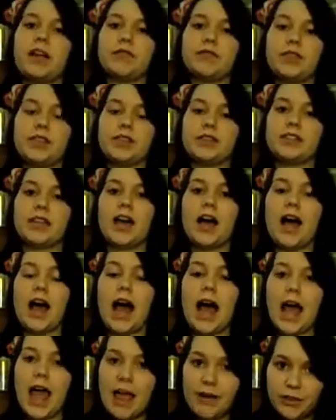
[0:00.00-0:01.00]
love these.
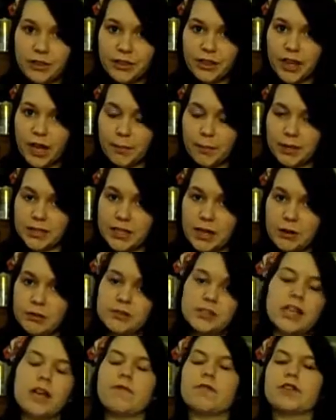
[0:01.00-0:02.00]
Everything I picked out
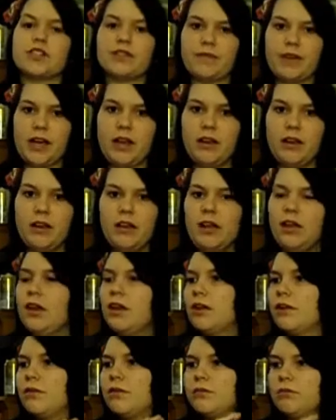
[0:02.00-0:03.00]
in Savers fit.
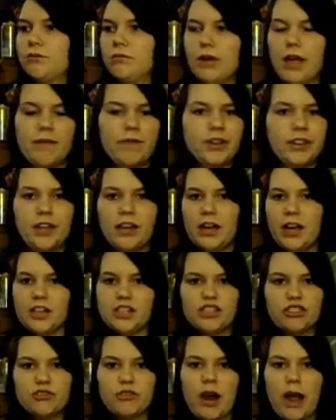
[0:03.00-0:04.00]
Everything I
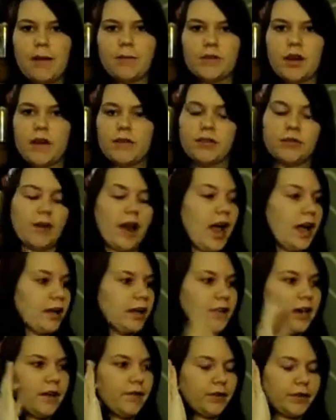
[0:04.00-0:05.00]
just grabbed off the
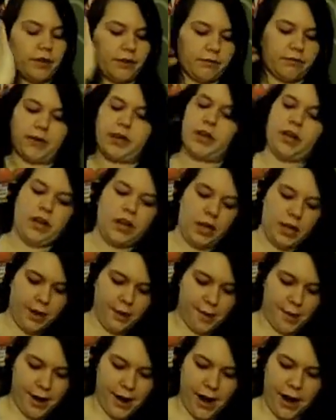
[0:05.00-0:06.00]
rack and everything fit,
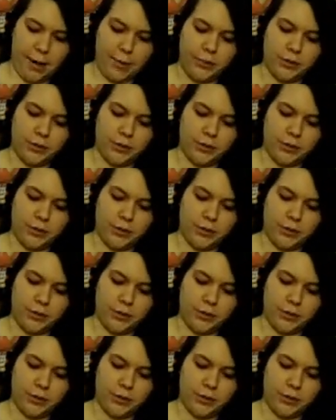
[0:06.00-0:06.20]
um,